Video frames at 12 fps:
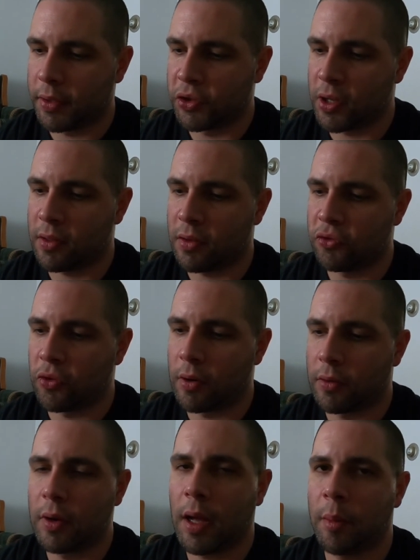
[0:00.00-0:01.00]
just the
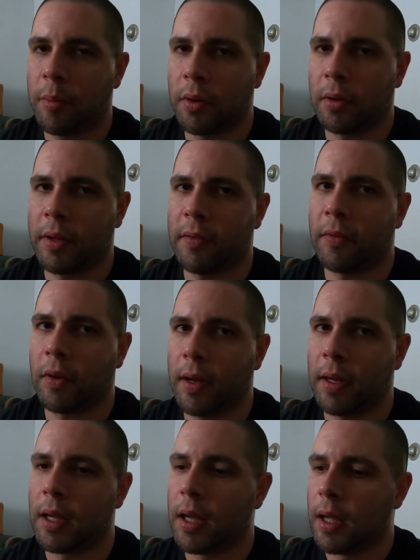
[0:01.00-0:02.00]
drone and put a link for
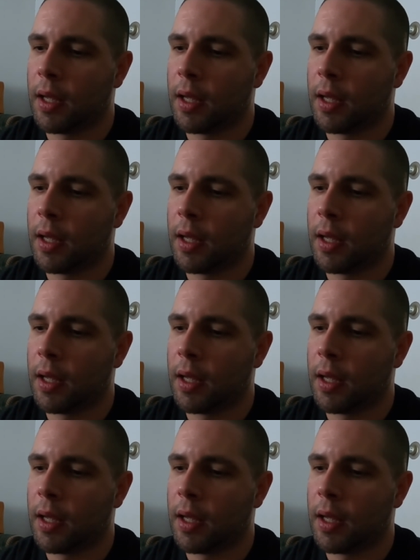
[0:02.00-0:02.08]
it.